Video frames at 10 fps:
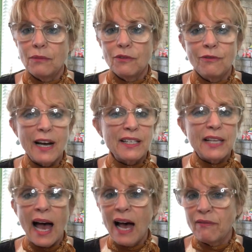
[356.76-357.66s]
wreaks
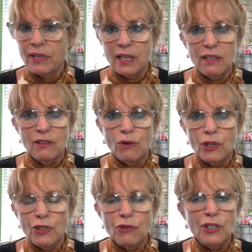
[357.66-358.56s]
havoc
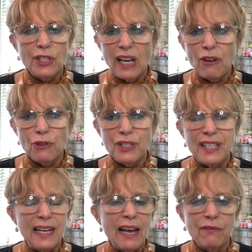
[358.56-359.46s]
on your cells,
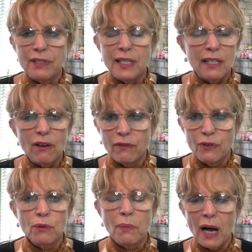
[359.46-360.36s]
in every cell of
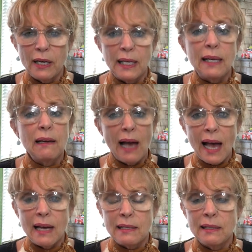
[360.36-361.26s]
your body
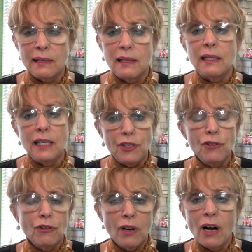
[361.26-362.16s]
and in
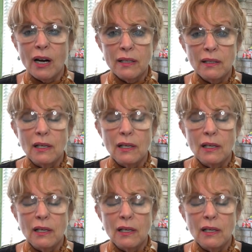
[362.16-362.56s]
your gut,